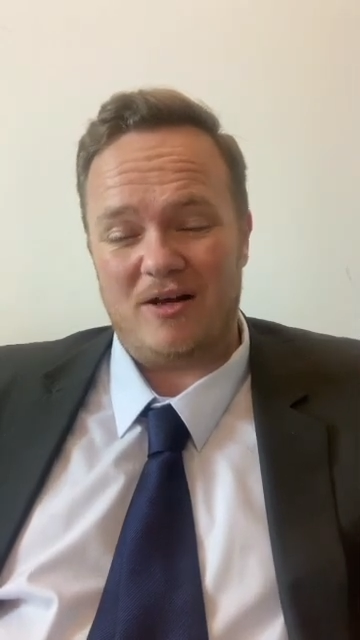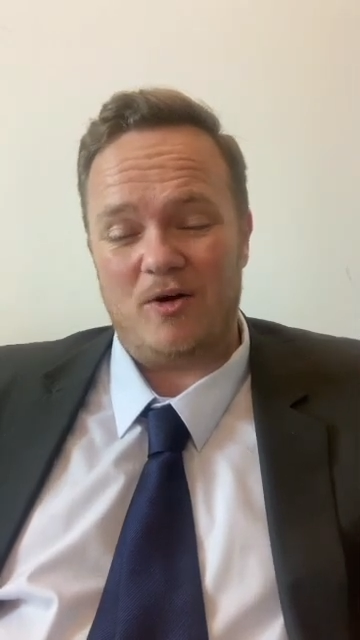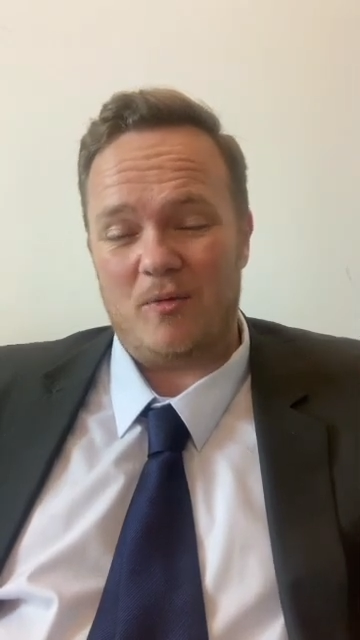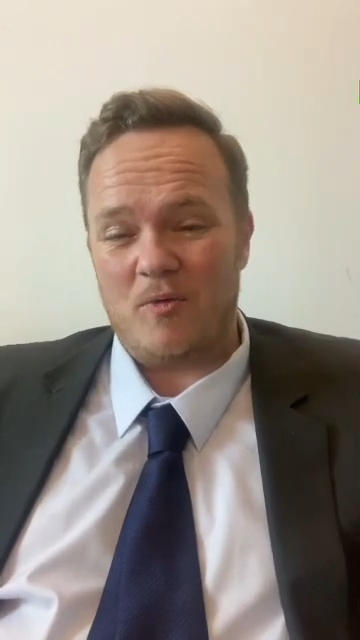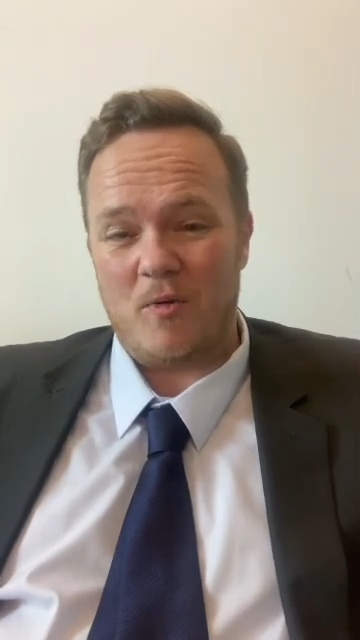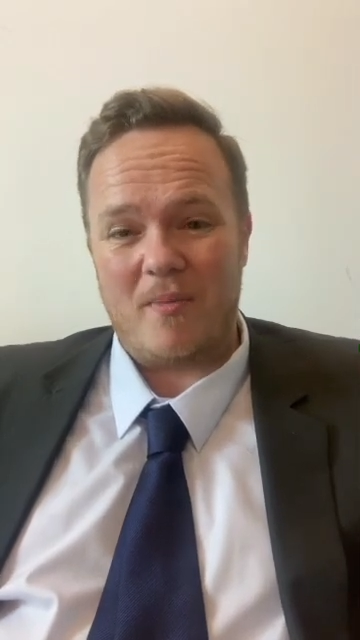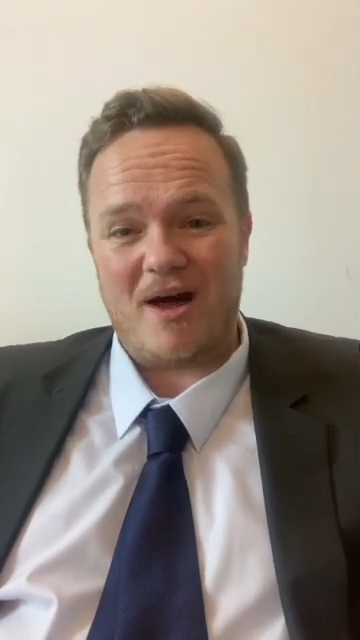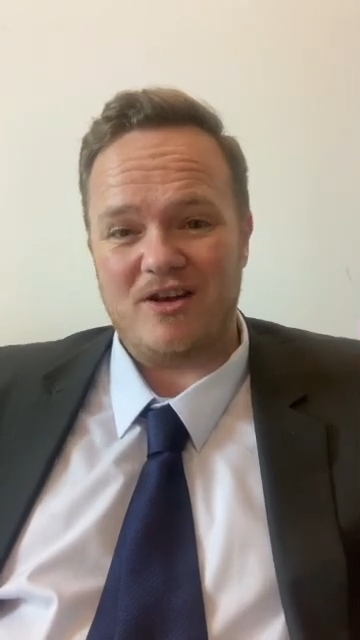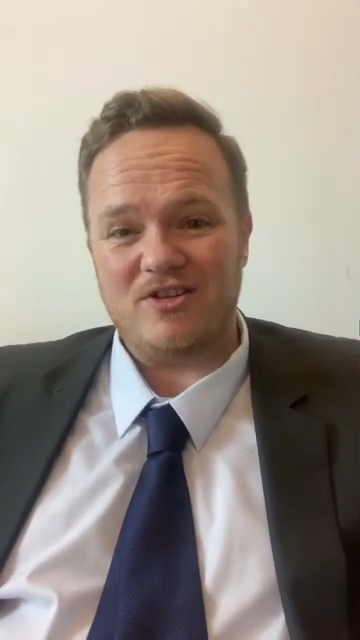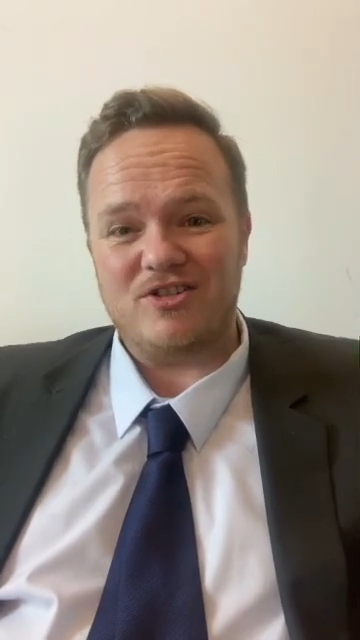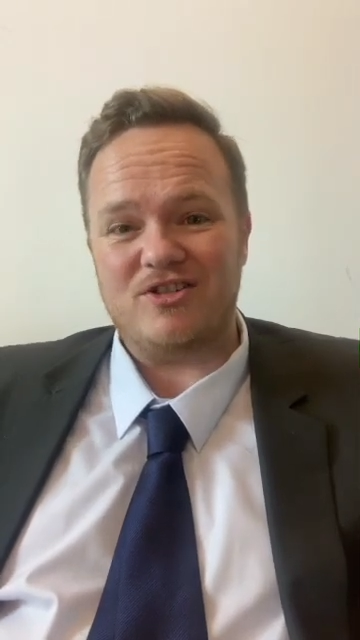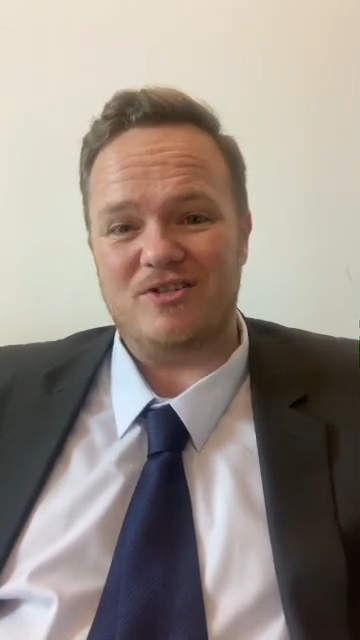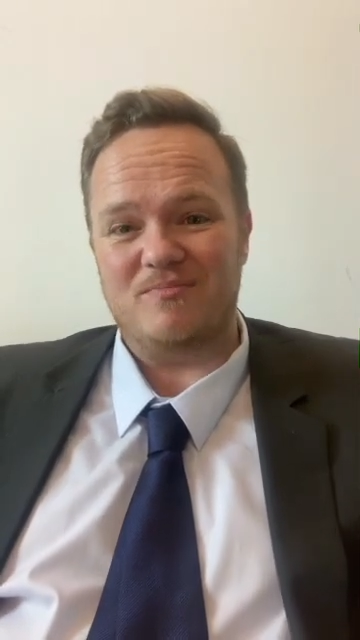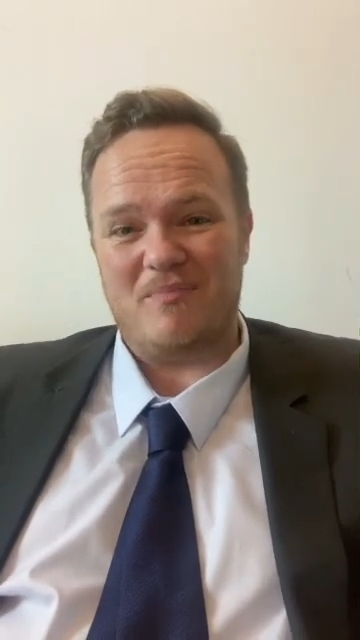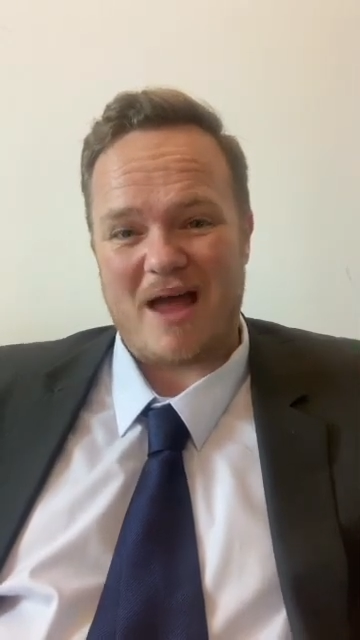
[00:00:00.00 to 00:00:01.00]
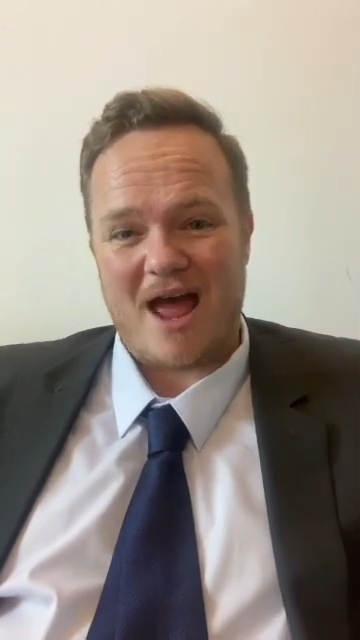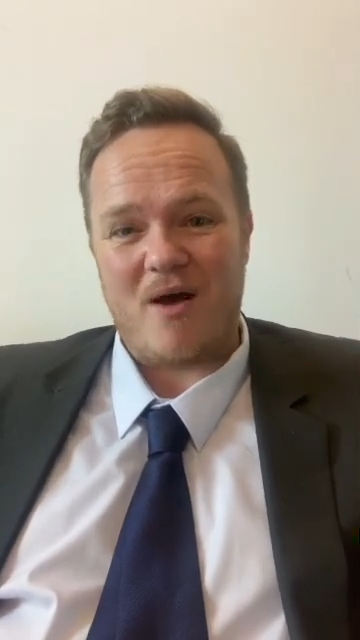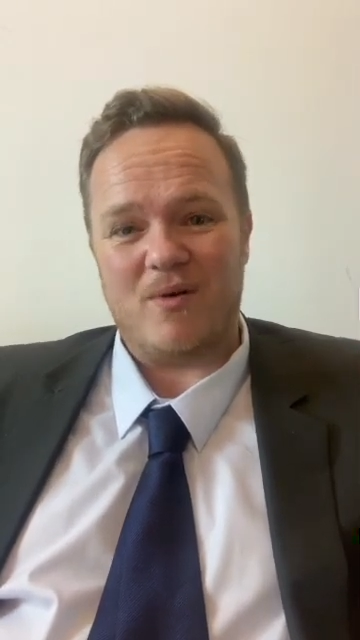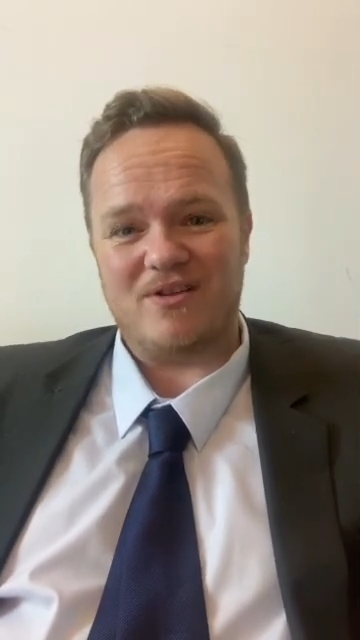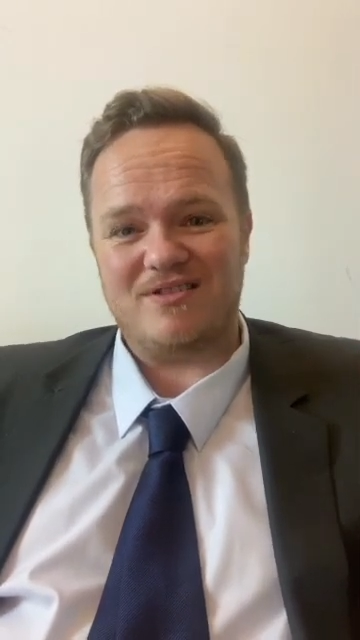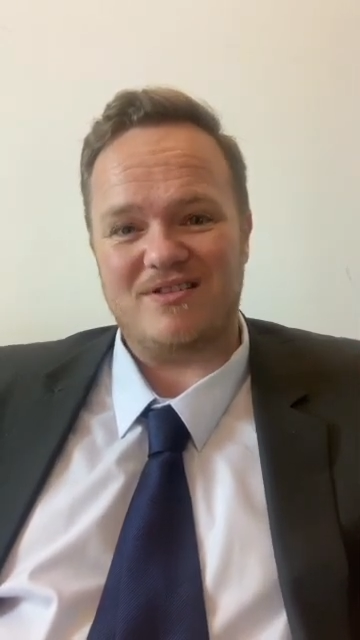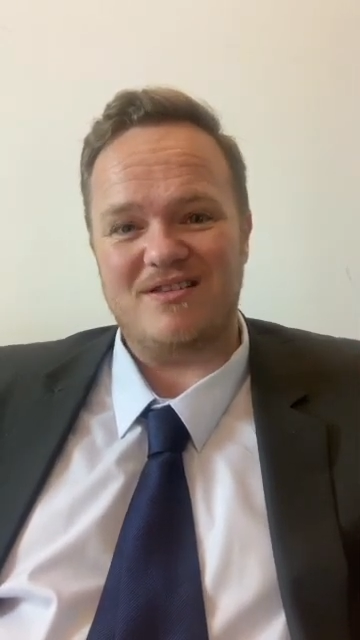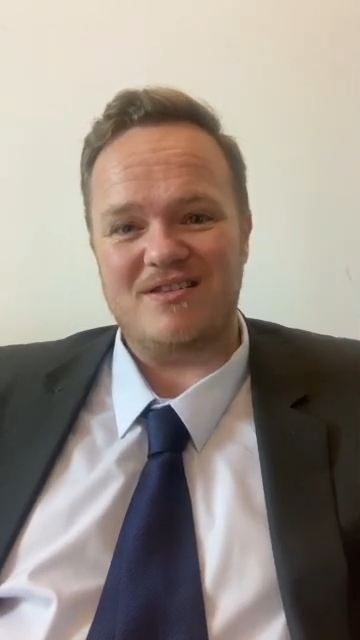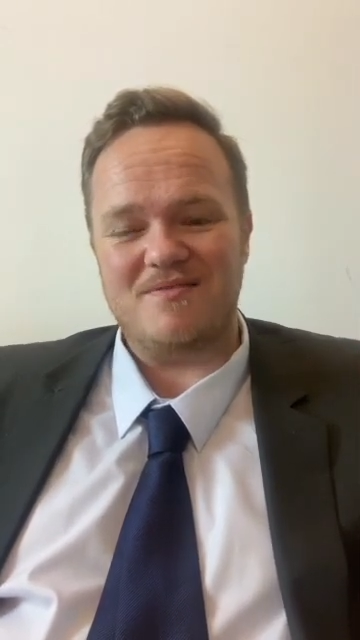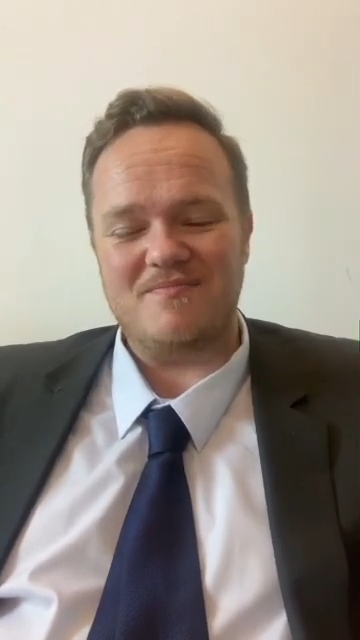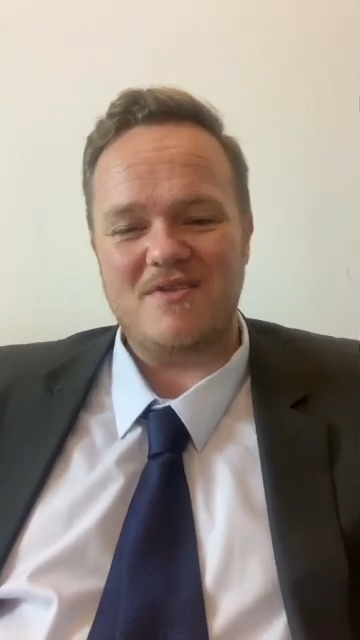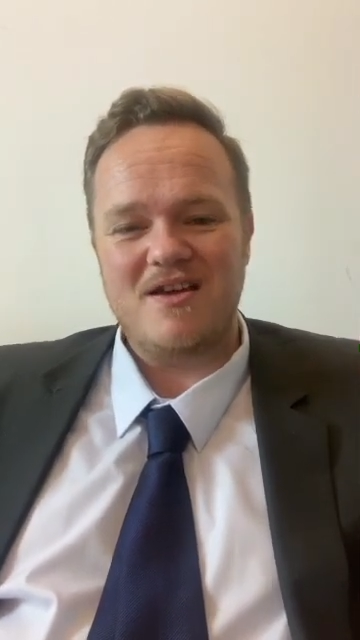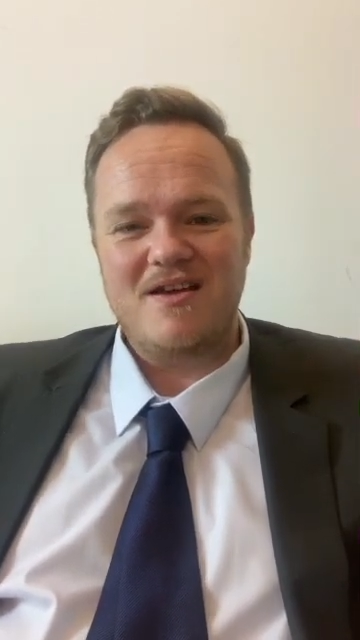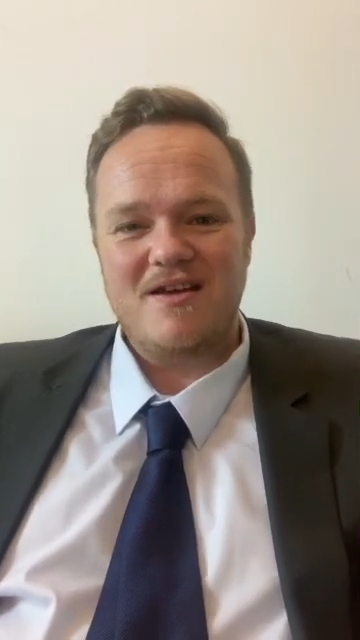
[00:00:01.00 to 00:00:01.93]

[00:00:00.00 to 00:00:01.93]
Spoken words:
lot more punch and power to them,